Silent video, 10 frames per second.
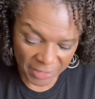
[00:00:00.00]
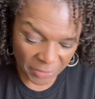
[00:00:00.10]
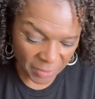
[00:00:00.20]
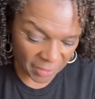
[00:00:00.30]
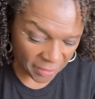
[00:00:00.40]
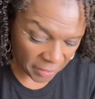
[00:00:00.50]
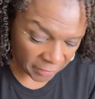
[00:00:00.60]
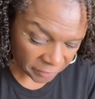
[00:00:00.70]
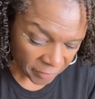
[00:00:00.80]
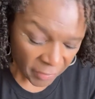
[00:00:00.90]
It's so good,
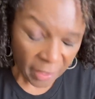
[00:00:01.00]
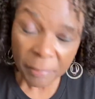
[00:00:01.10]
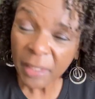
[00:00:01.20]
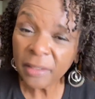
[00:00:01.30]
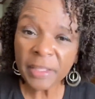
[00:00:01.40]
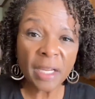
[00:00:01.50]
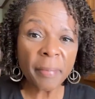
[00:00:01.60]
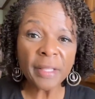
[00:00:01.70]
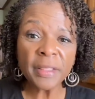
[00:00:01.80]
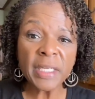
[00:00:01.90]
y'all. But the thing
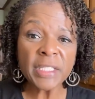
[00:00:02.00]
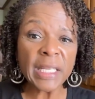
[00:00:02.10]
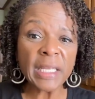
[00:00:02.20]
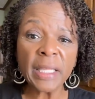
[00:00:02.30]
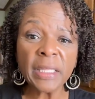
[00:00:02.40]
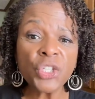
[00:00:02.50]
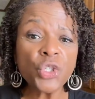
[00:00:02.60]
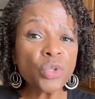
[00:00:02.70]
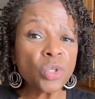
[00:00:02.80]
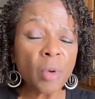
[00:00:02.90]
about this, eating like
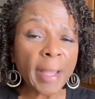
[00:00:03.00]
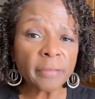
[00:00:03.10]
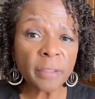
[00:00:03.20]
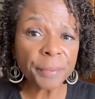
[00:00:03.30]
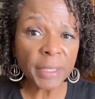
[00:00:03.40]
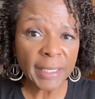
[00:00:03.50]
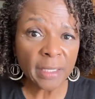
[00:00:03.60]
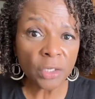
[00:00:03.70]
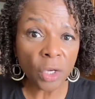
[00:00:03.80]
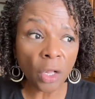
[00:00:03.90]
this, you do have to
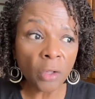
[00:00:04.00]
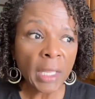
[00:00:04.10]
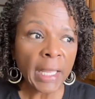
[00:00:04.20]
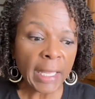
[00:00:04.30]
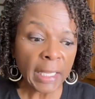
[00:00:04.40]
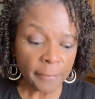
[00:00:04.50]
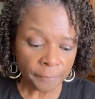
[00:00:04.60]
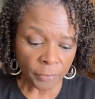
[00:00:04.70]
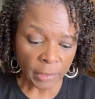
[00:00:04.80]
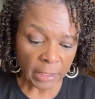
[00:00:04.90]
plan, y'all.
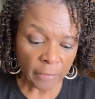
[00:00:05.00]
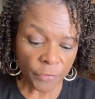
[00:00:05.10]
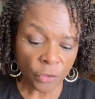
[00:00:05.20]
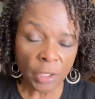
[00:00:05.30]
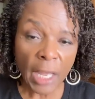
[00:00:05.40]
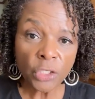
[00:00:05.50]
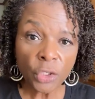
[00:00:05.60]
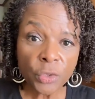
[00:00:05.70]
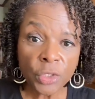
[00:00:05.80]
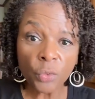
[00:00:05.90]
And if you're
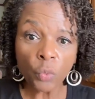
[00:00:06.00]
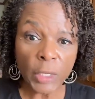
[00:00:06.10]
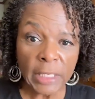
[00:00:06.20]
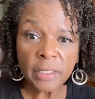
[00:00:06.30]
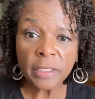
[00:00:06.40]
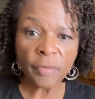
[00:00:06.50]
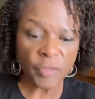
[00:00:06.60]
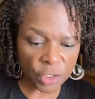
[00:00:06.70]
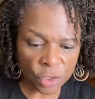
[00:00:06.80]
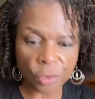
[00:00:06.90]
not used to winging
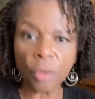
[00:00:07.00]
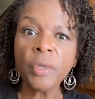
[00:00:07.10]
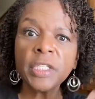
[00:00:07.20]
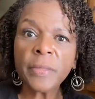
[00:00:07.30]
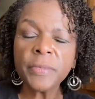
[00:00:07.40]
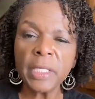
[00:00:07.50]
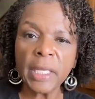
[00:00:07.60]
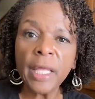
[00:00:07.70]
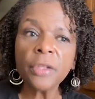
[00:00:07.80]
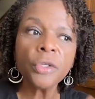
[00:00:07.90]
something, just throwing something
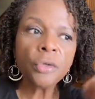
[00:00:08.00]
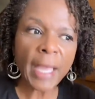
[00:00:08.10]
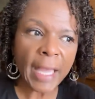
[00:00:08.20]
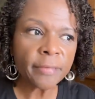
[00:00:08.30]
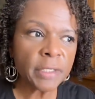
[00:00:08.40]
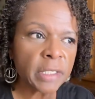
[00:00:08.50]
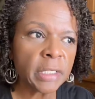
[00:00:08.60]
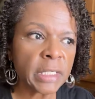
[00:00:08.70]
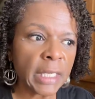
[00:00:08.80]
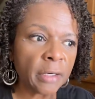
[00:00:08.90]
together, you have to
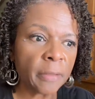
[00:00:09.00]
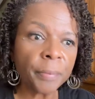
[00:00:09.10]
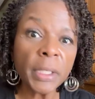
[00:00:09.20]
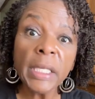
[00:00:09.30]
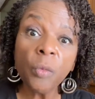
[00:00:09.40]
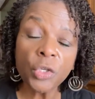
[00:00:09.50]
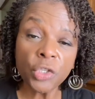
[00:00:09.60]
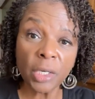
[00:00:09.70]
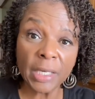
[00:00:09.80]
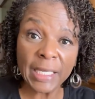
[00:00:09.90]
sit down and plan
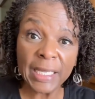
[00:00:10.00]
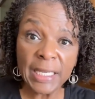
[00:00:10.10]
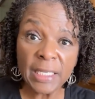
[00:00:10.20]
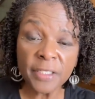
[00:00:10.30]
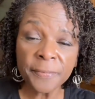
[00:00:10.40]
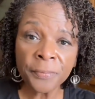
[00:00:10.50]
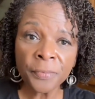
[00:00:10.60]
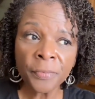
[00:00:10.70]
what you're going to eat